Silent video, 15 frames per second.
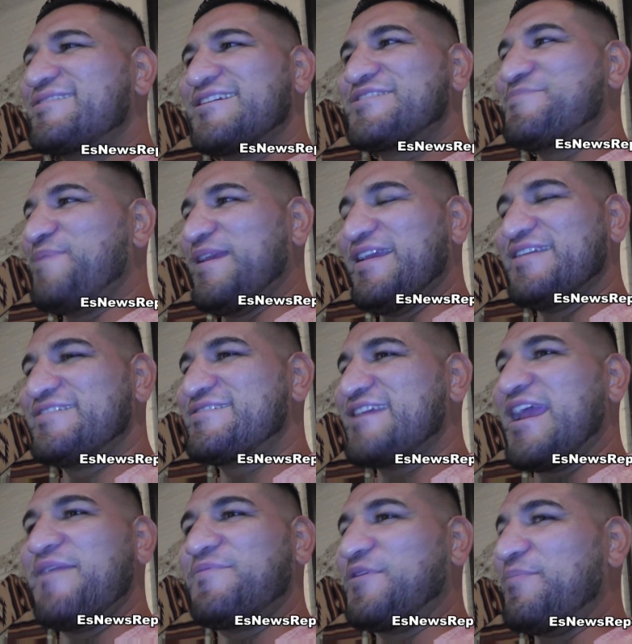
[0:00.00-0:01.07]
Just be in
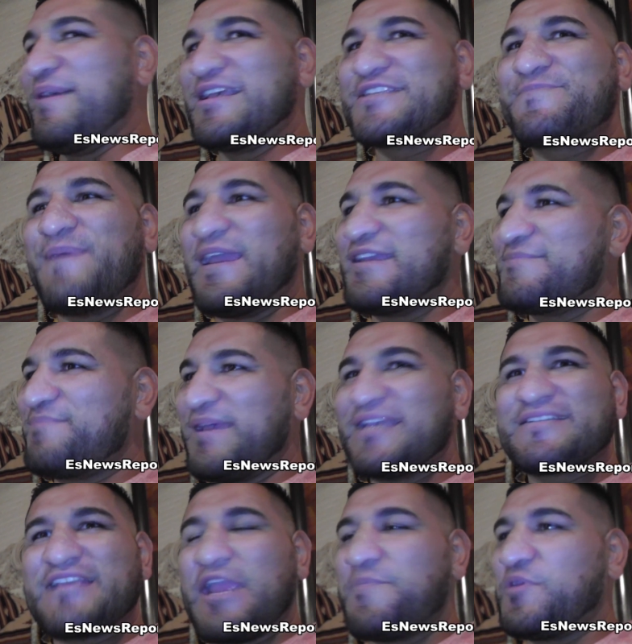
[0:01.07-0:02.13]
shape, the best
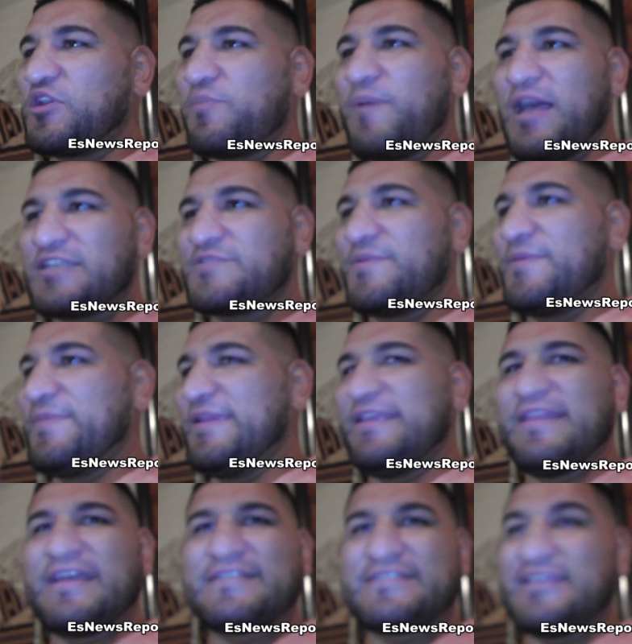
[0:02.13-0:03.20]
best shape you could possibly be.
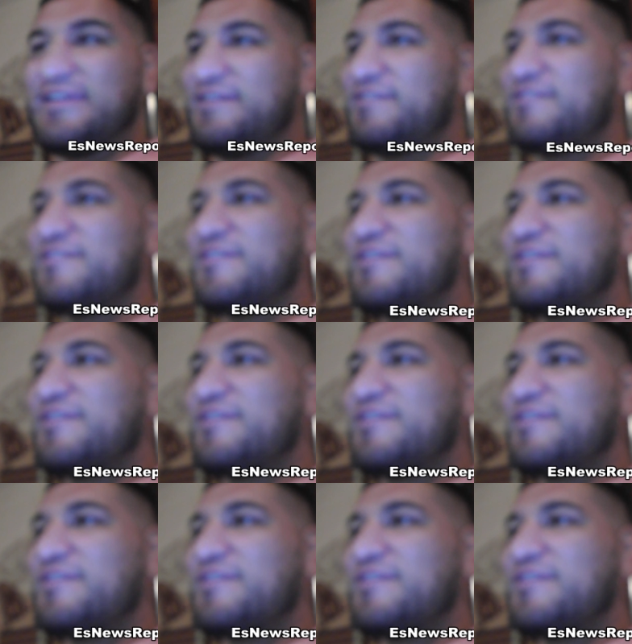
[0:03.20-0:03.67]
That's it.